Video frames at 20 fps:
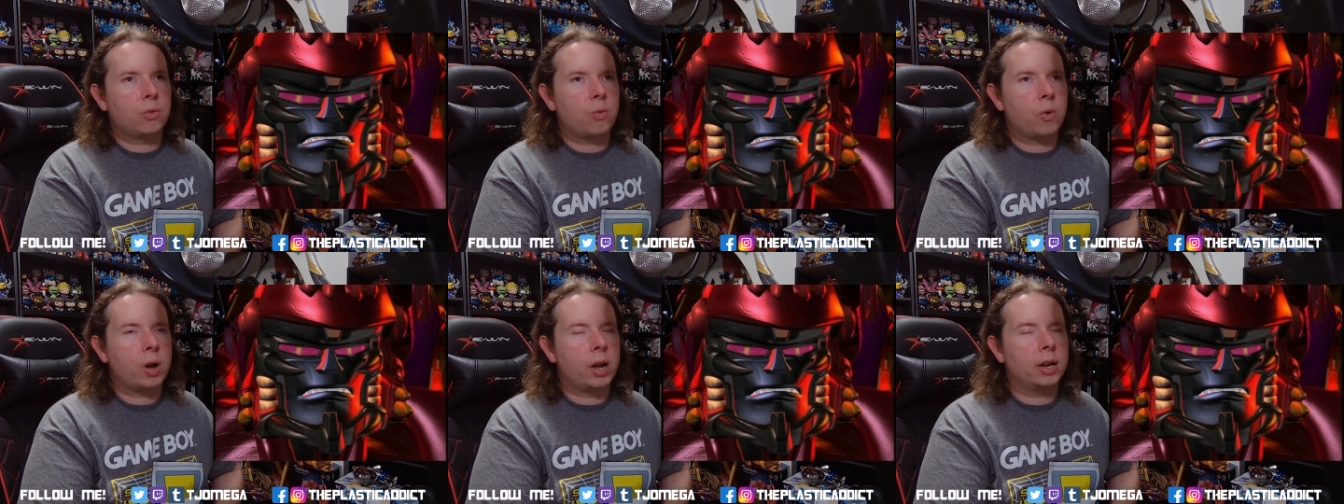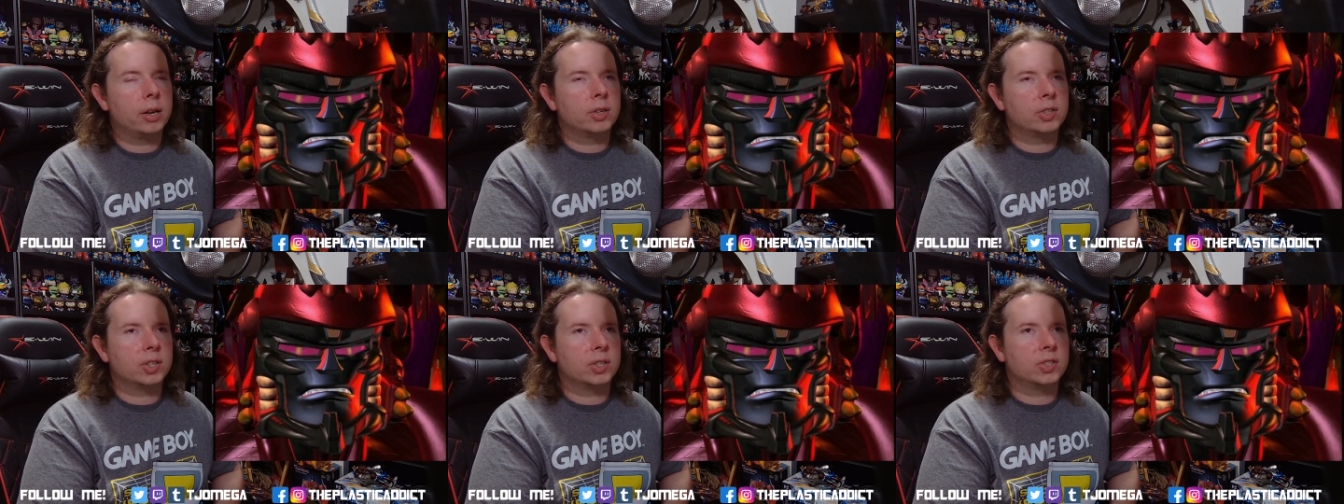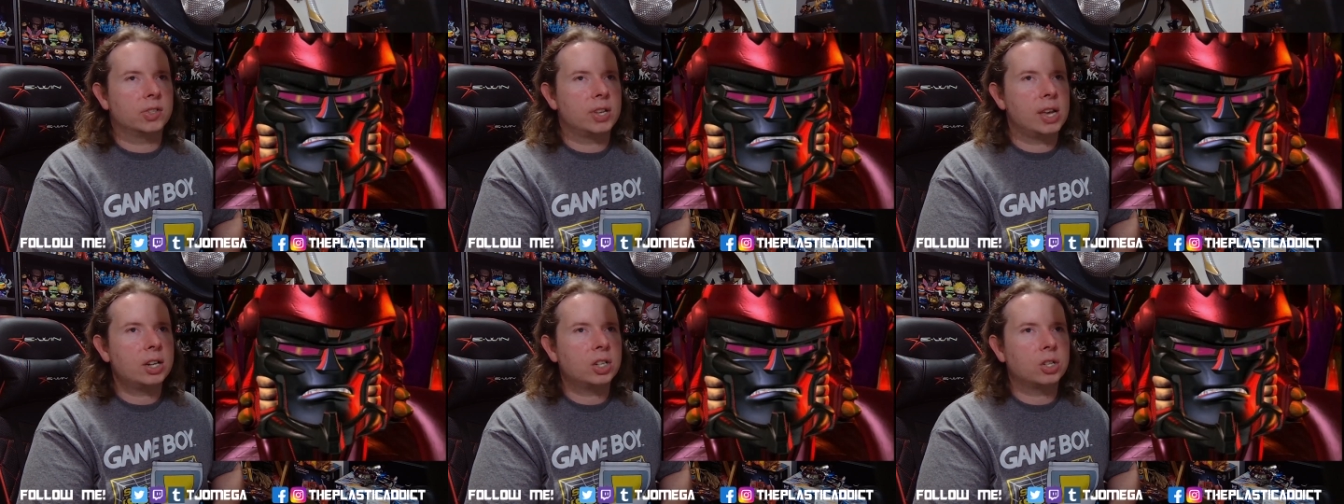was
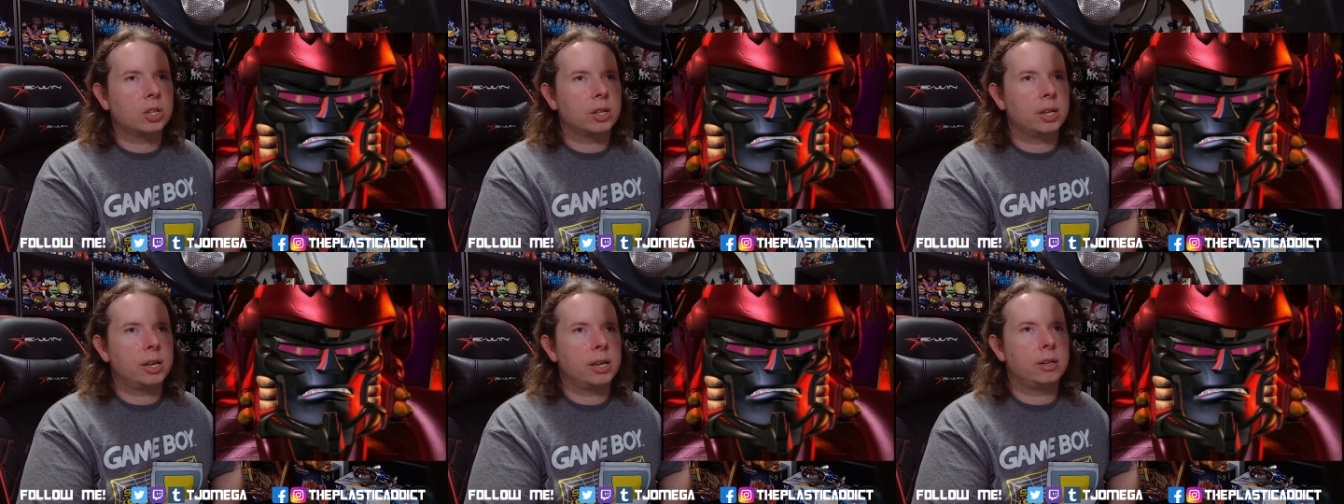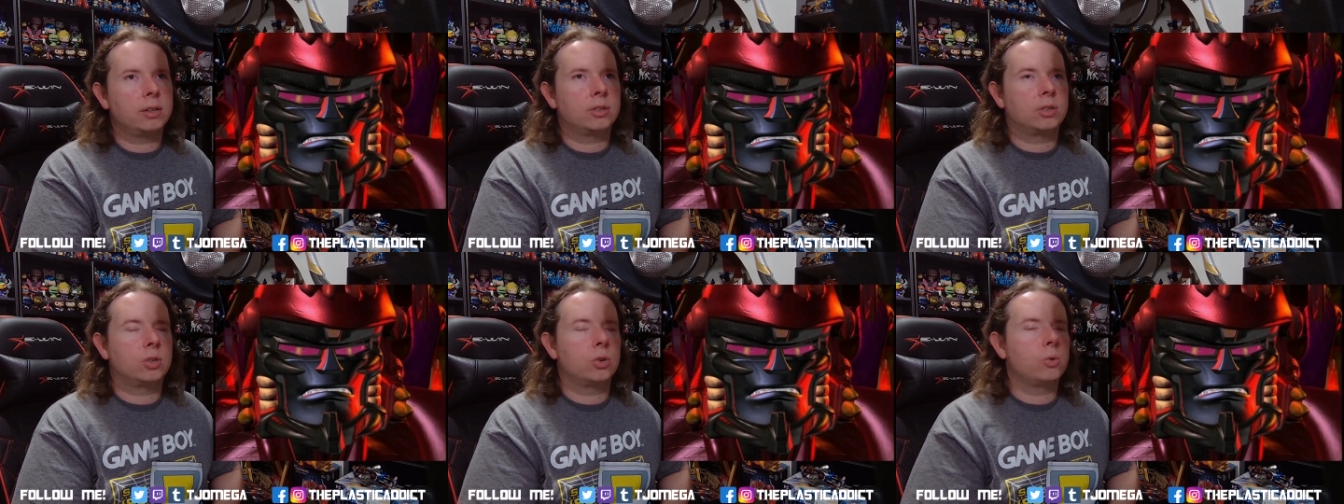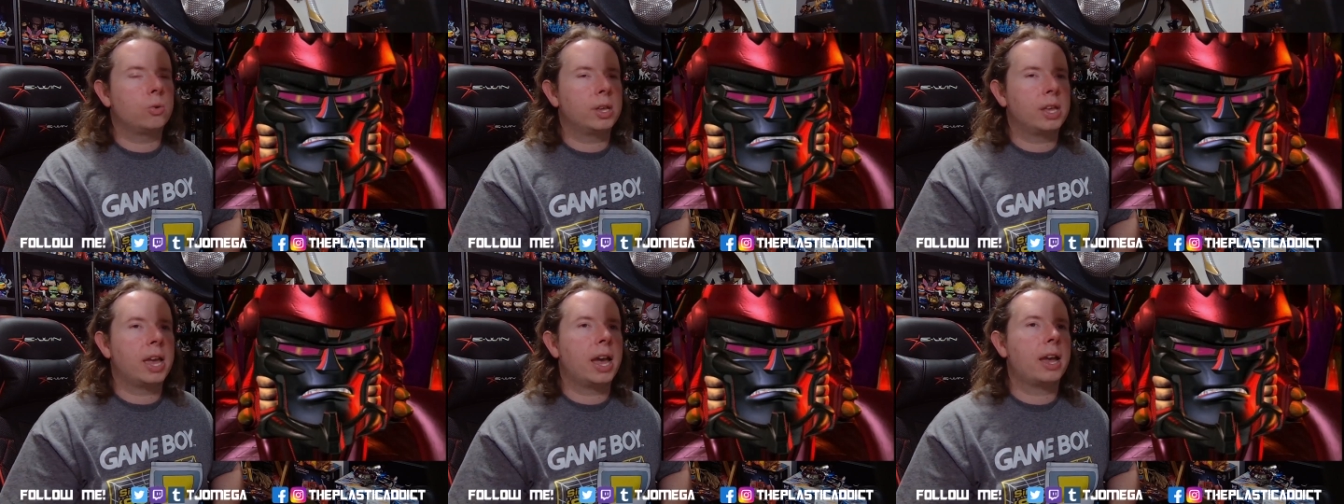essentially
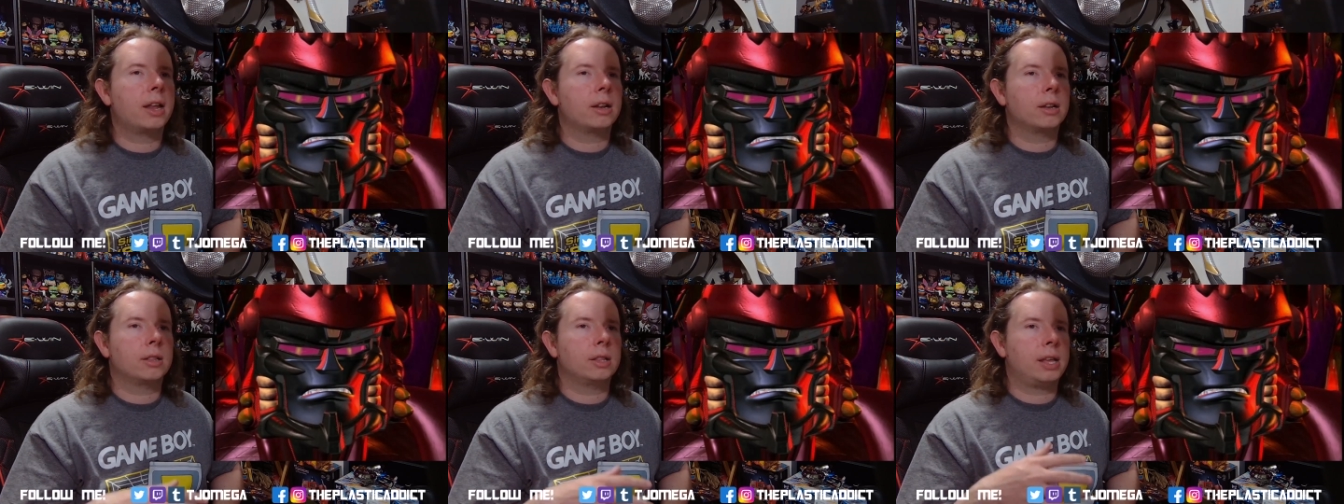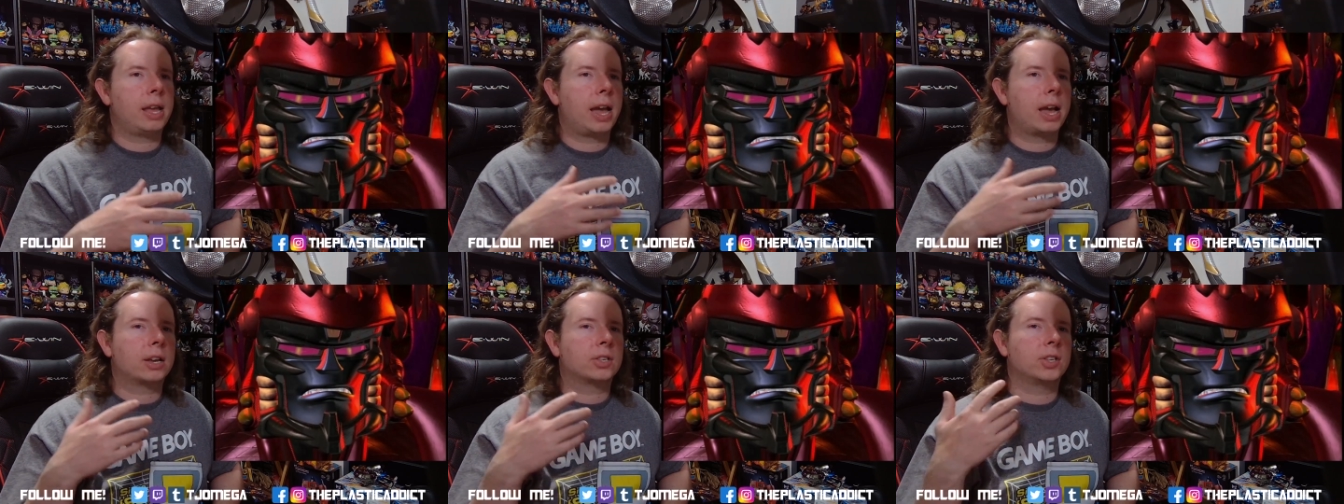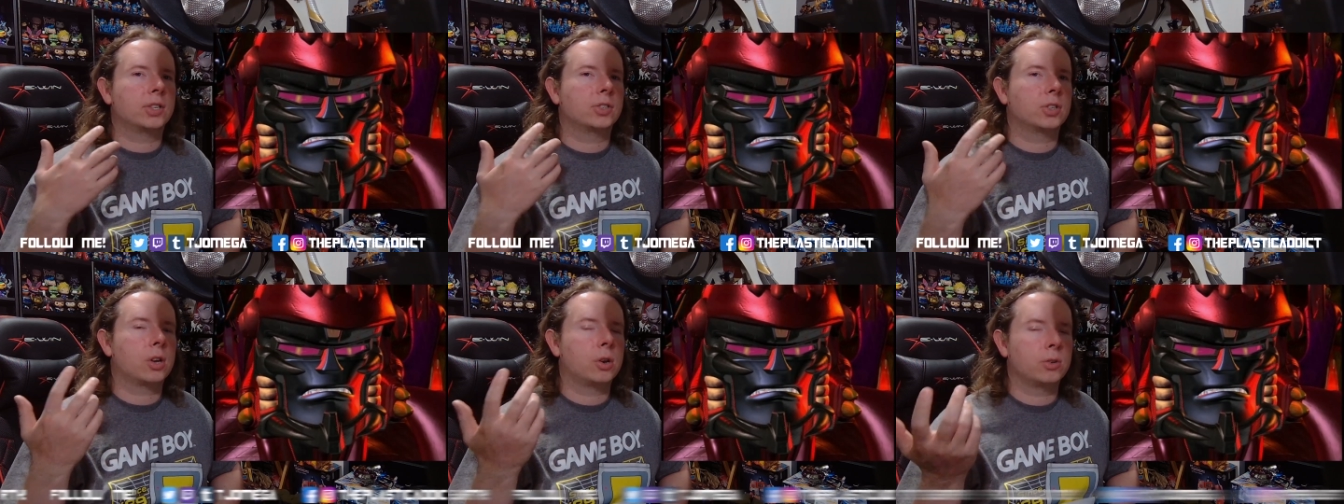to get the
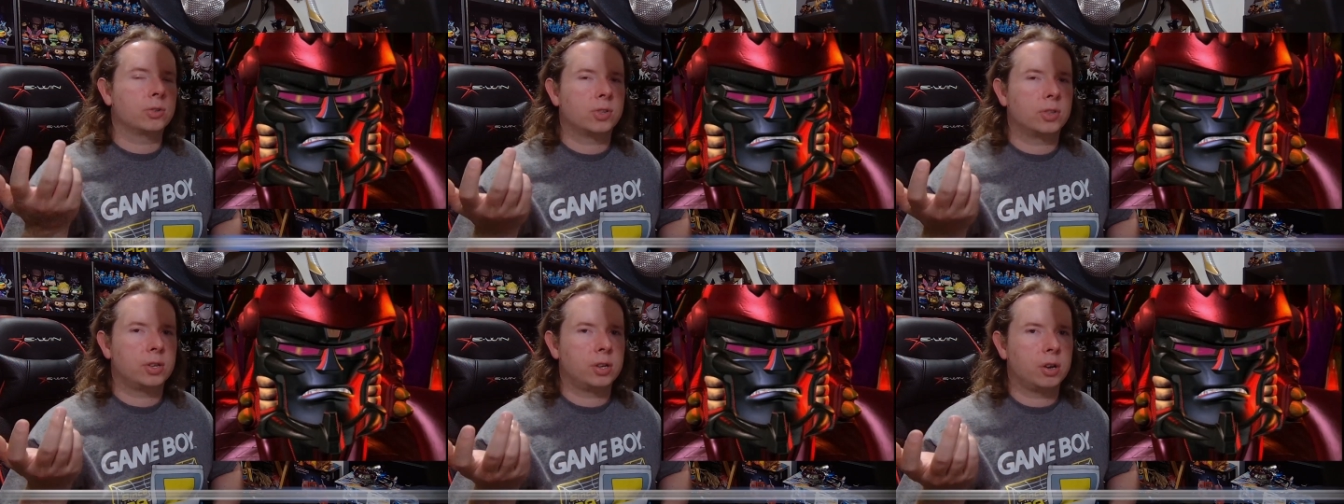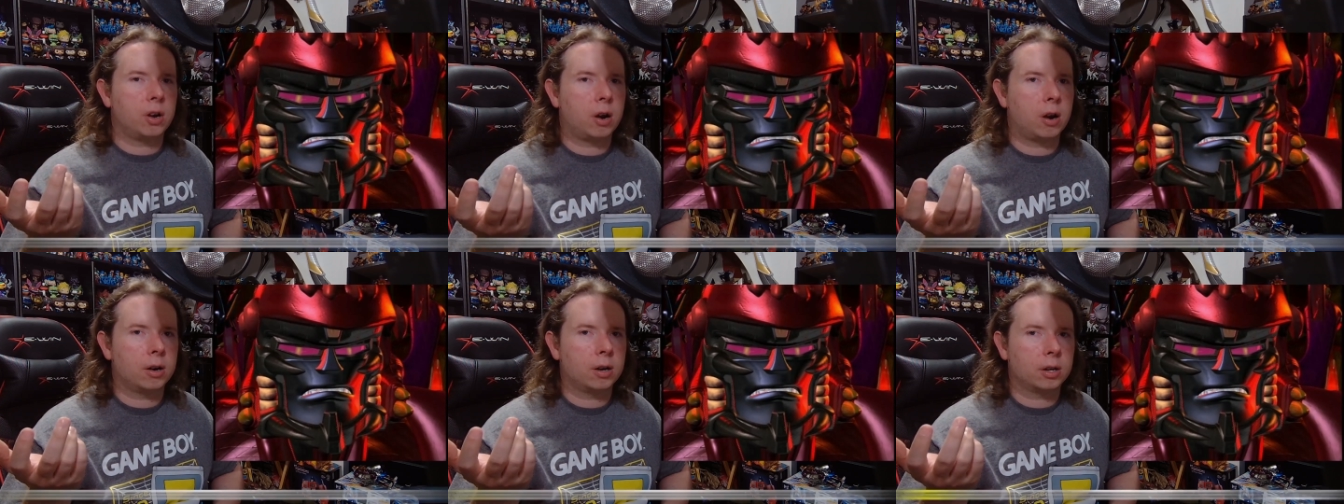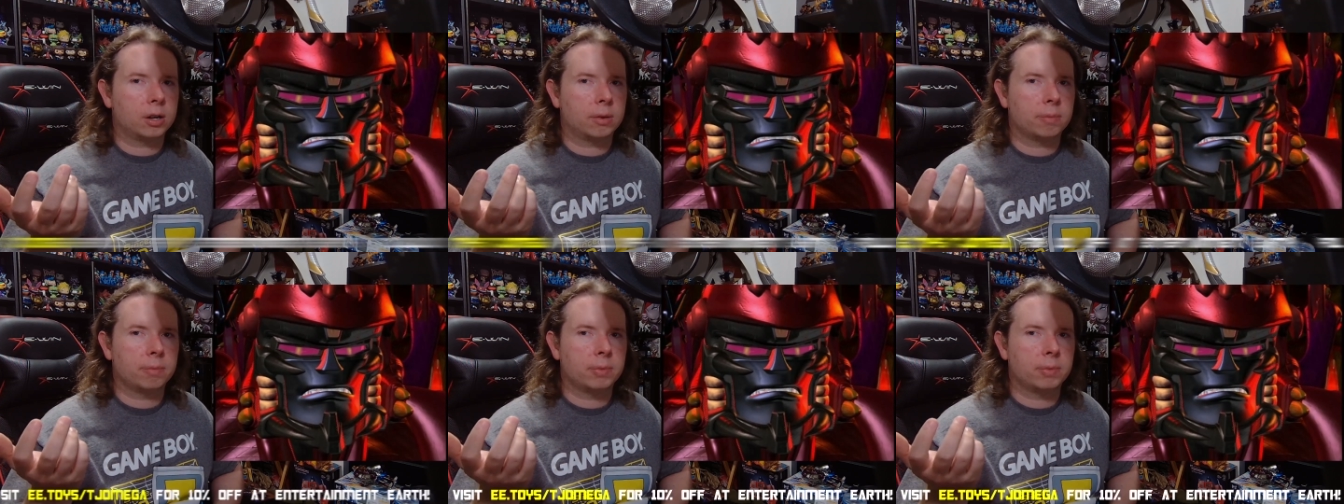access codes to the Ark,